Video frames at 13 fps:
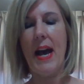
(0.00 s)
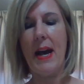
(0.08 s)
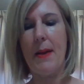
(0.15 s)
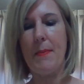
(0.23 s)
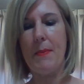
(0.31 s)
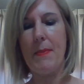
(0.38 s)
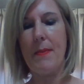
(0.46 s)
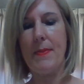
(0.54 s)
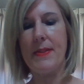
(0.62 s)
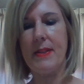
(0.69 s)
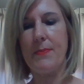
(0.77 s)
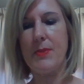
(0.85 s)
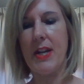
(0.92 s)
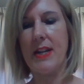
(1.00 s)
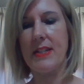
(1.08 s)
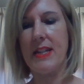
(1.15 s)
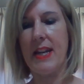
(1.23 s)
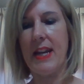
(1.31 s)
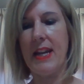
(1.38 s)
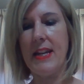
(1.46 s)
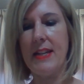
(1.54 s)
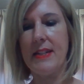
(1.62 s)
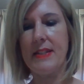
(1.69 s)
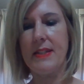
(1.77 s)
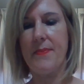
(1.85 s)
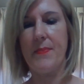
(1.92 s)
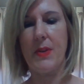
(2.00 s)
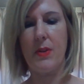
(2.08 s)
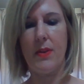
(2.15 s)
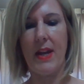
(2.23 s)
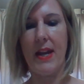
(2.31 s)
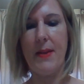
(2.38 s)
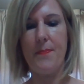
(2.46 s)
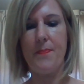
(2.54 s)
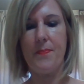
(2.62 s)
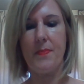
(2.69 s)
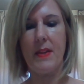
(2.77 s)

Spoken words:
It may be subject to heat. Okay.